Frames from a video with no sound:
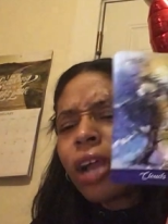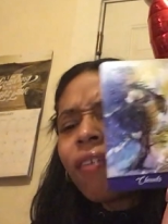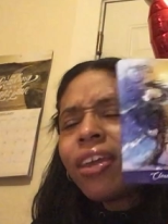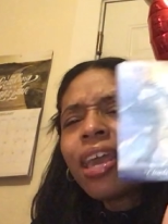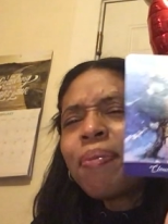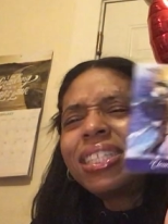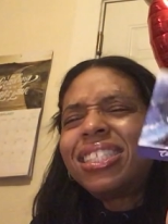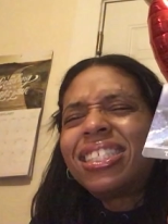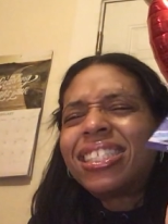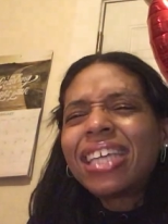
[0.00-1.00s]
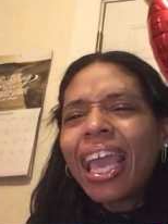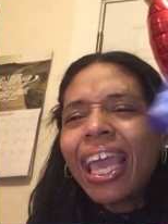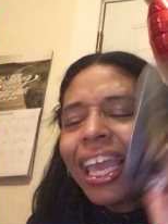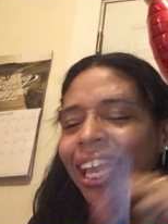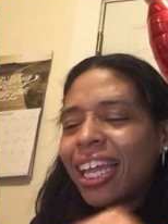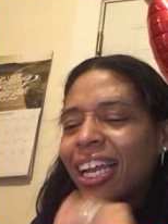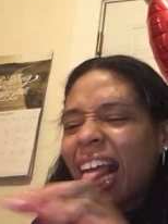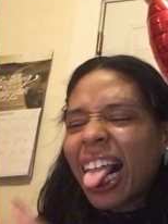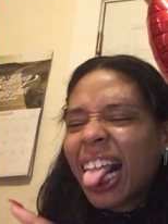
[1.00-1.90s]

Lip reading: driving him insane.